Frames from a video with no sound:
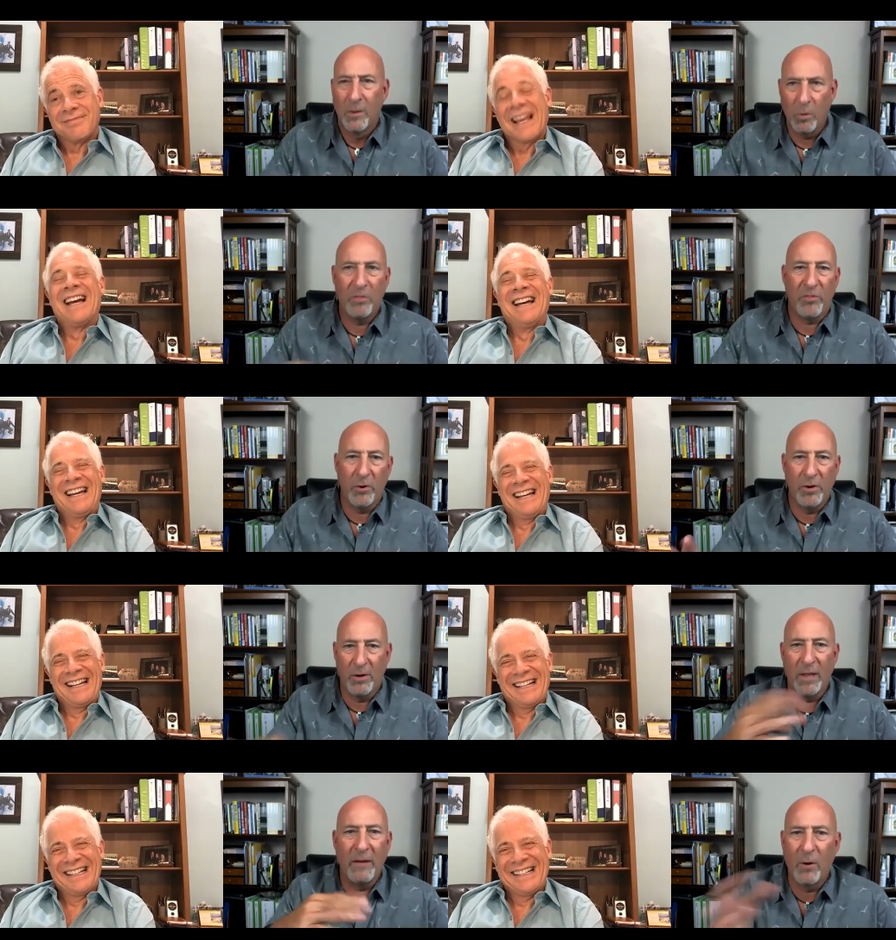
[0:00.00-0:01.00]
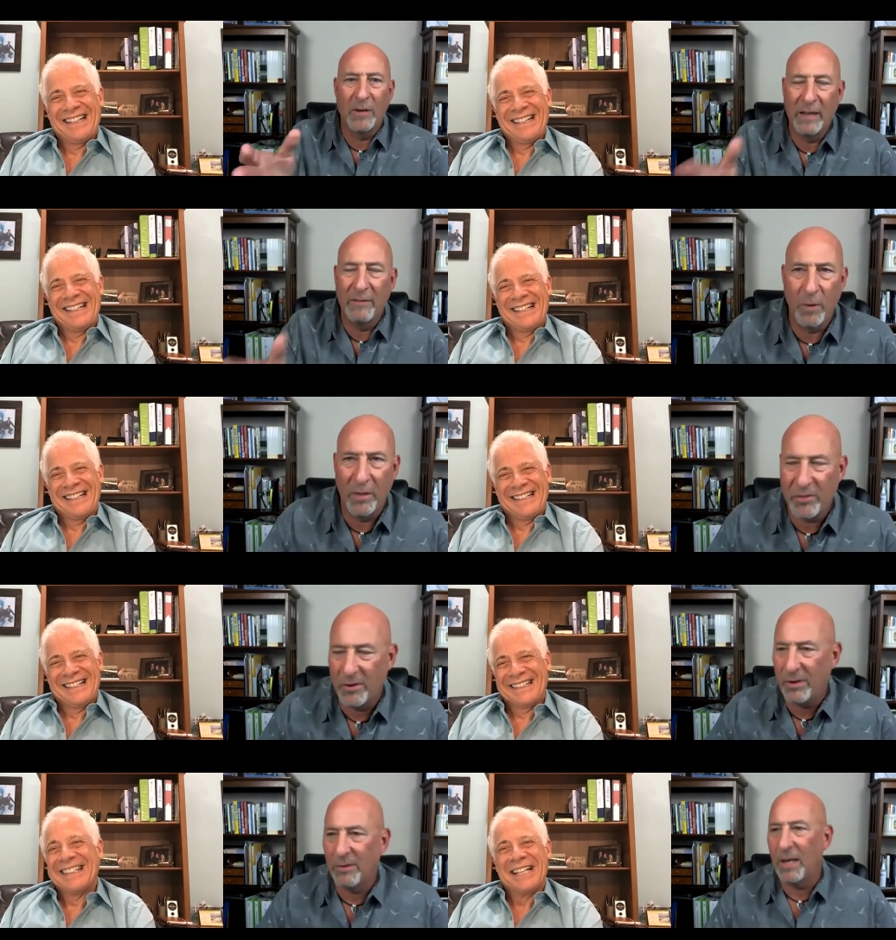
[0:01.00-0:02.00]
Speaker 1: one third of your life. You only live one third
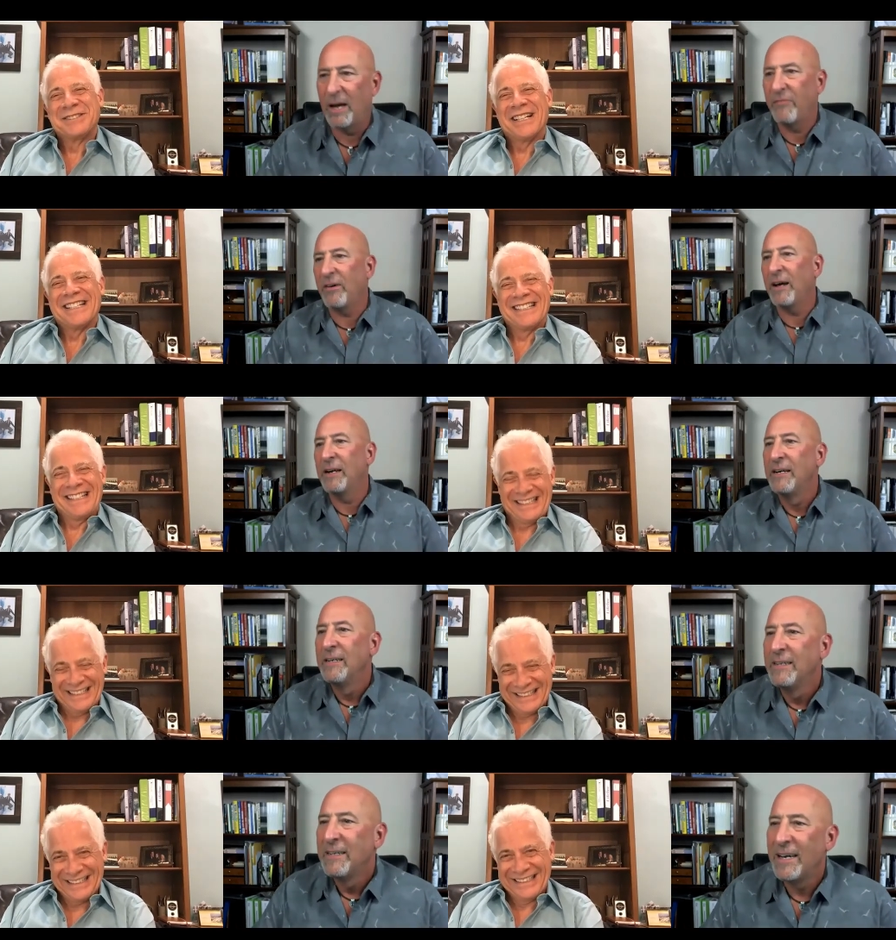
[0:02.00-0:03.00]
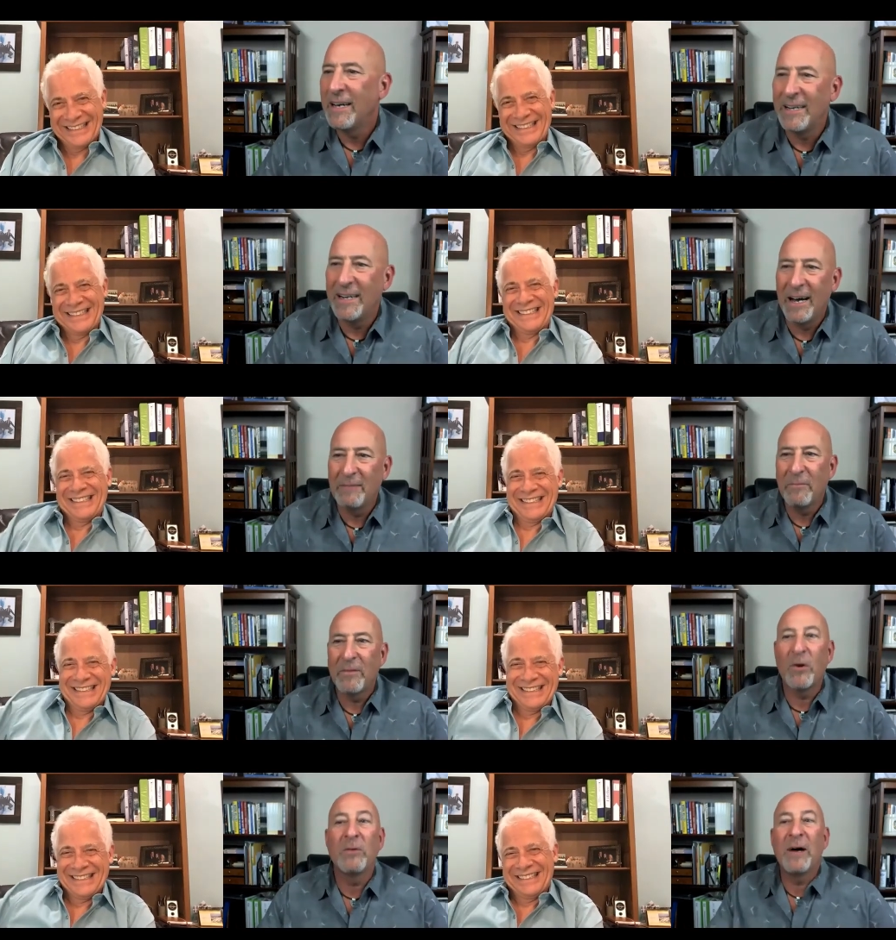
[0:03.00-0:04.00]
of your life. Right. And um,
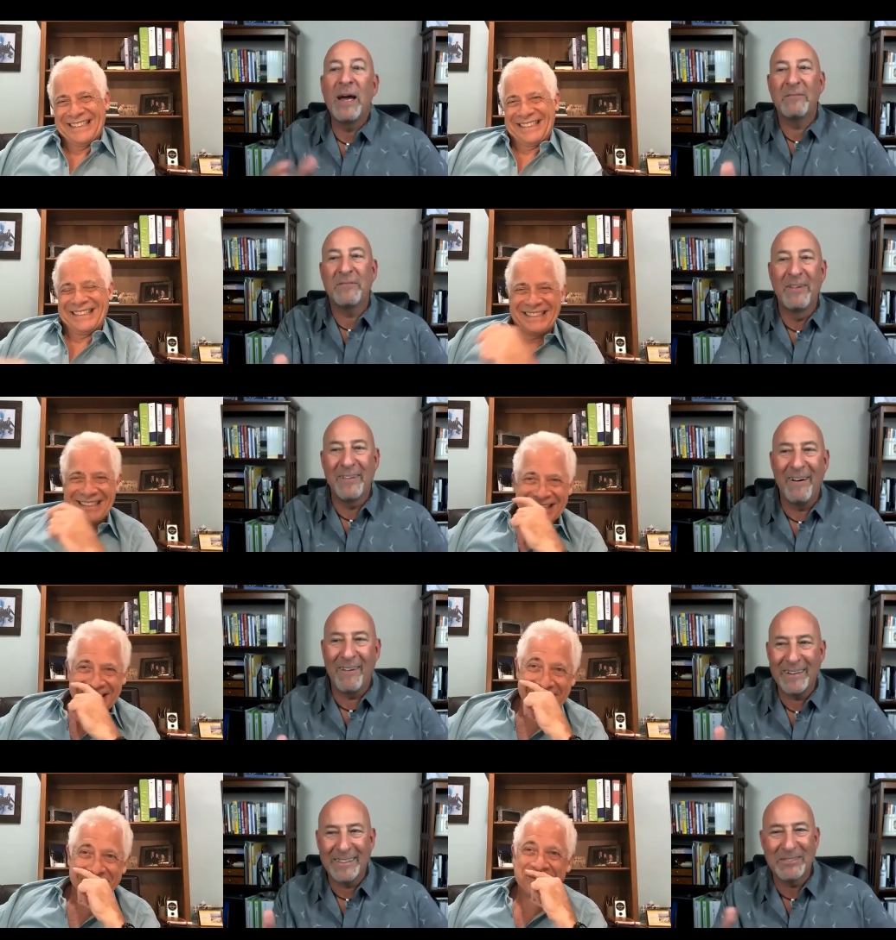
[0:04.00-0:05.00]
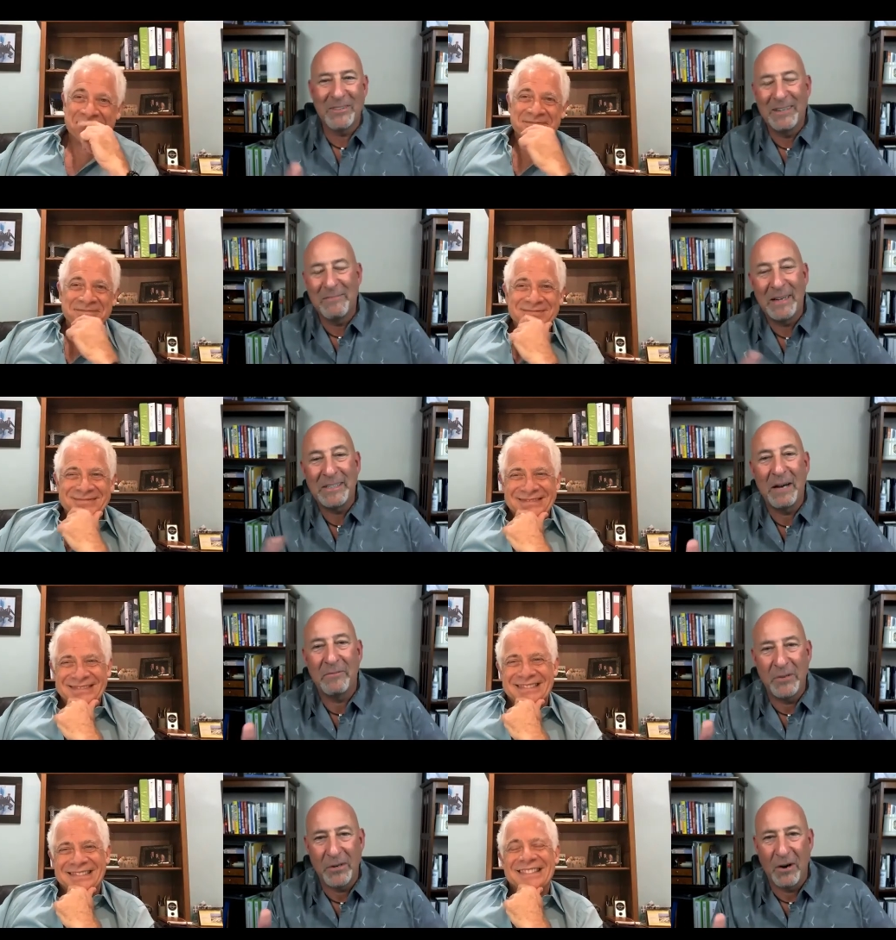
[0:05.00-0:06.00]
so after the article's written about you
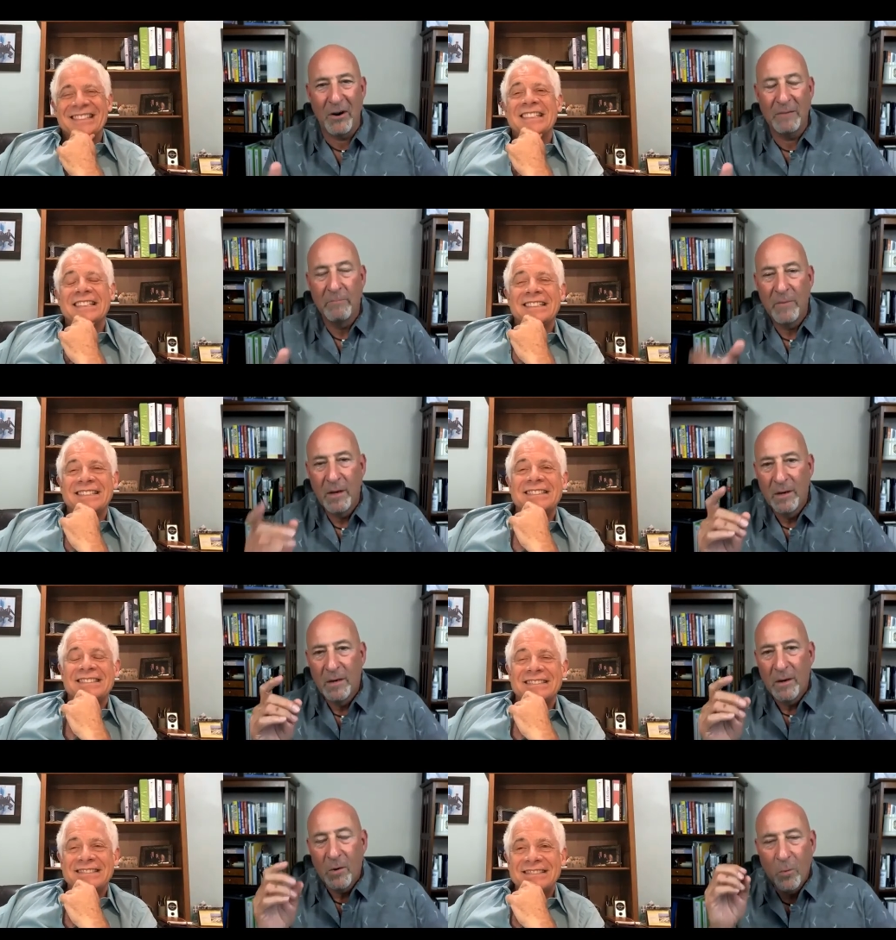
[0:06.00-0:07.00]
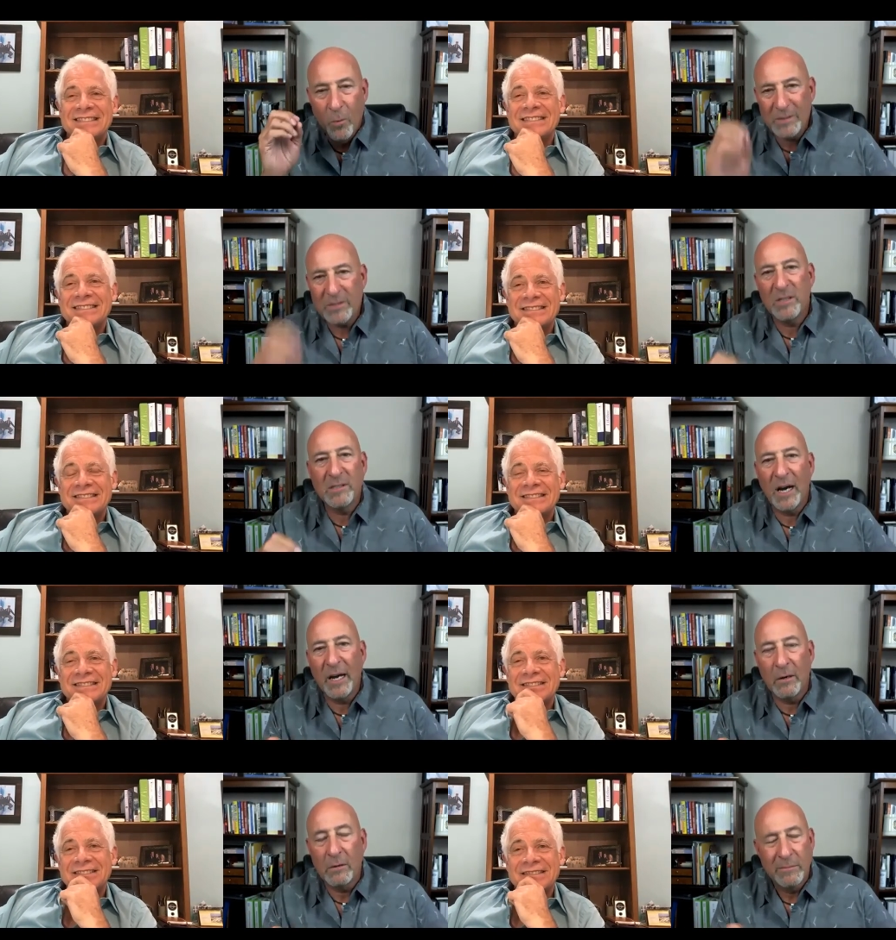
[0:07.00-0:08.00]
after you're gone, what's the
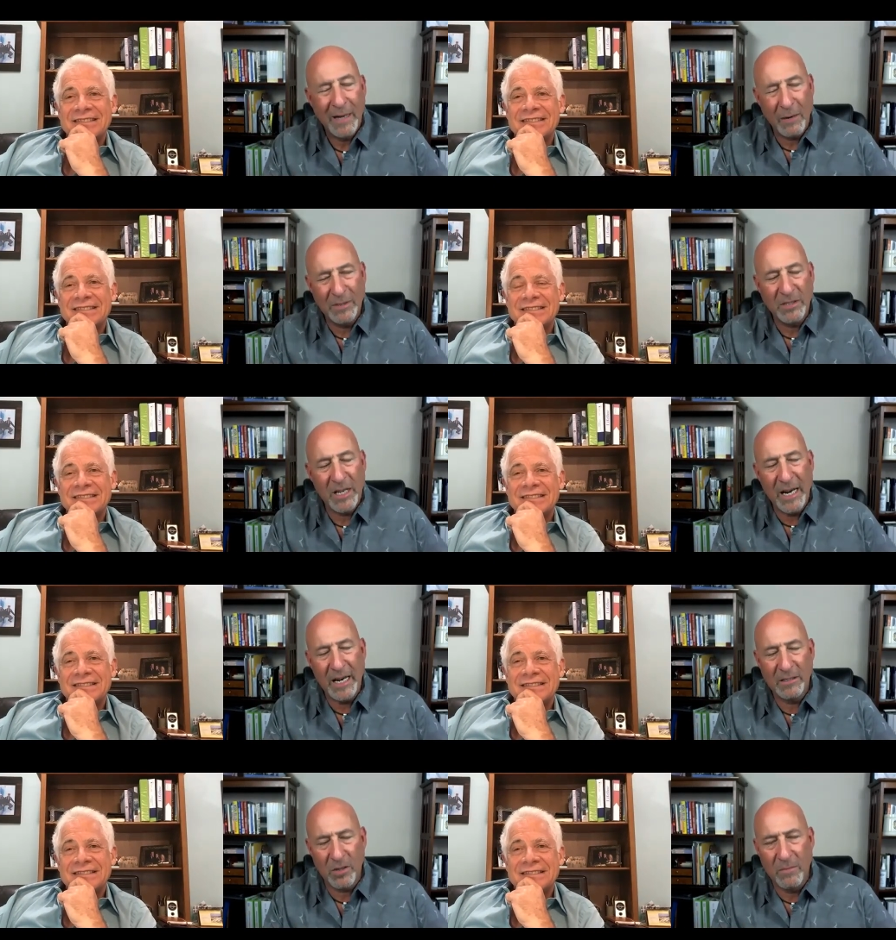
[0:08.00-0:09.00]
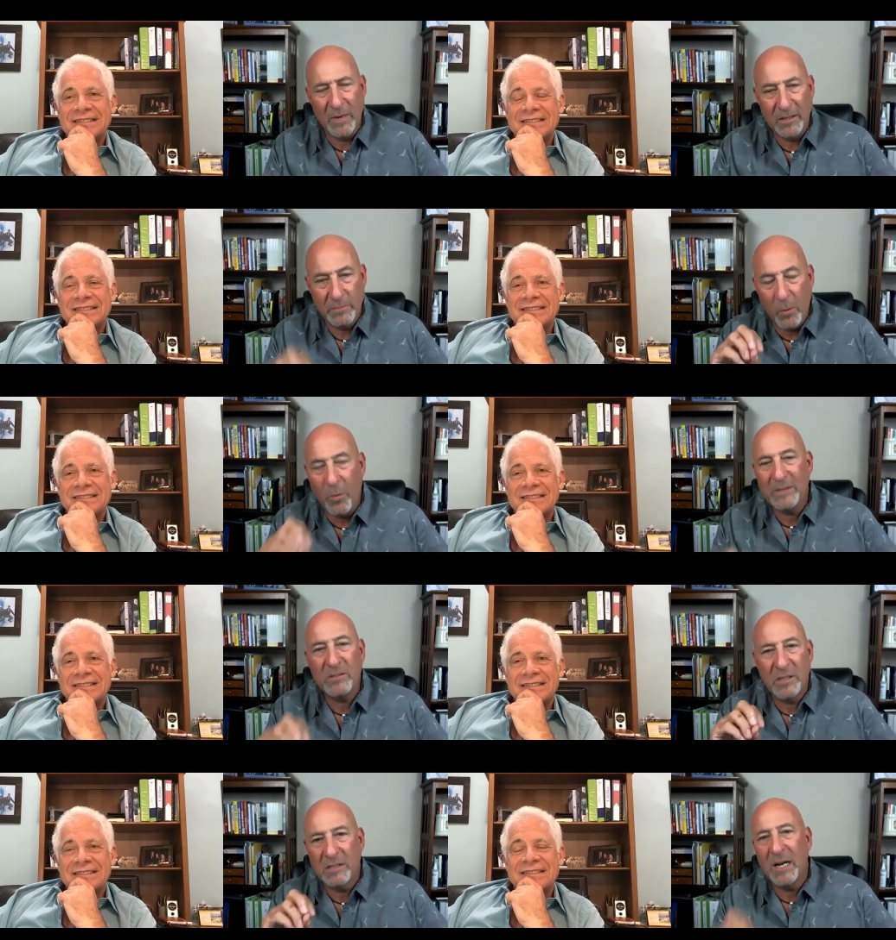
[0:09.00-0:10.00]
title? Not what's in it so much, but what's
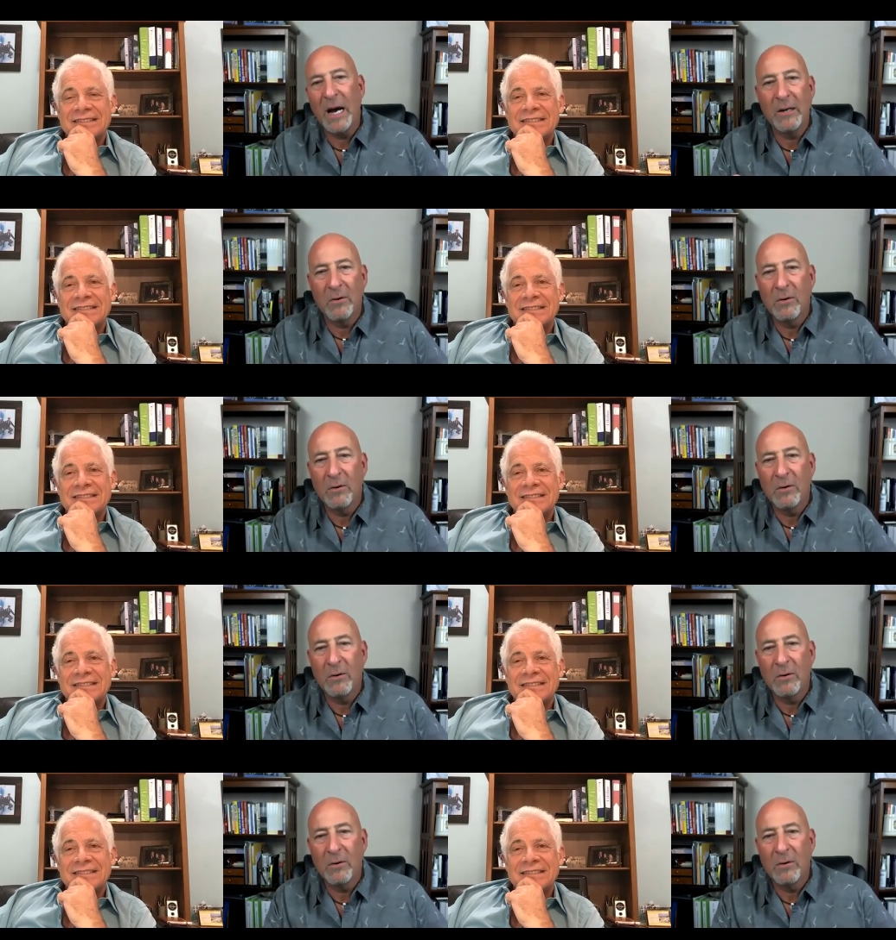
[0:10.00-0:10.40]
the title?